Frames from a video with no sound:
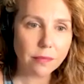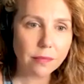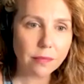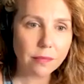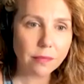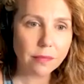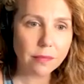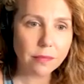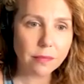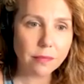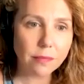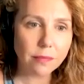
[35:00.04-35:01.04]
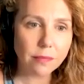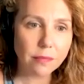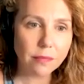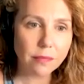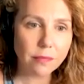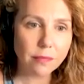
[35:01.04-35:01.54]

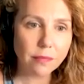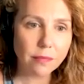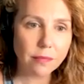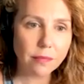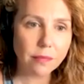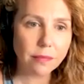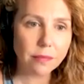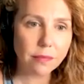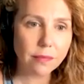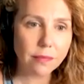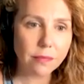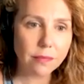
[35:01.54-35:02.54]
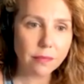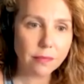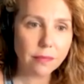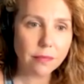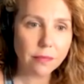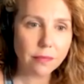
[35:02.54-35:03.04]

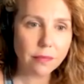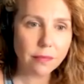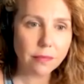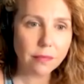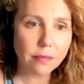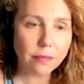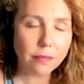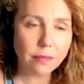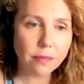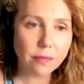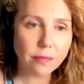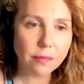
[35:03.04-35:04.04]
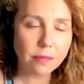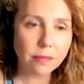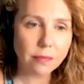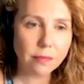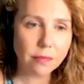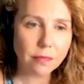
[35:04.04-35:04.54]

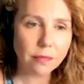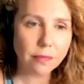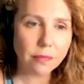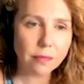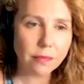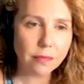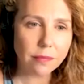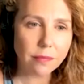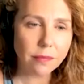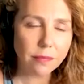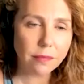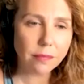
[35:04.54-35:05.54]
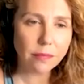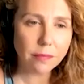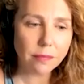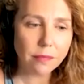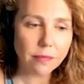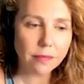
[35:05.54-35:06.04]

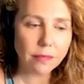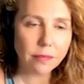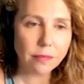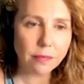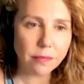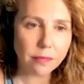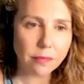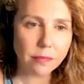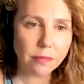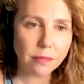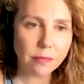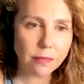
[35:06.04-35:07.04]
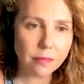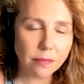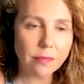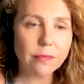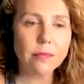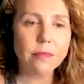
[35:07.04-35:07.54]

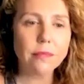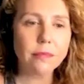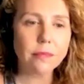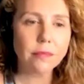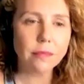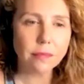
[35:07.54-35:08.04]
(silent)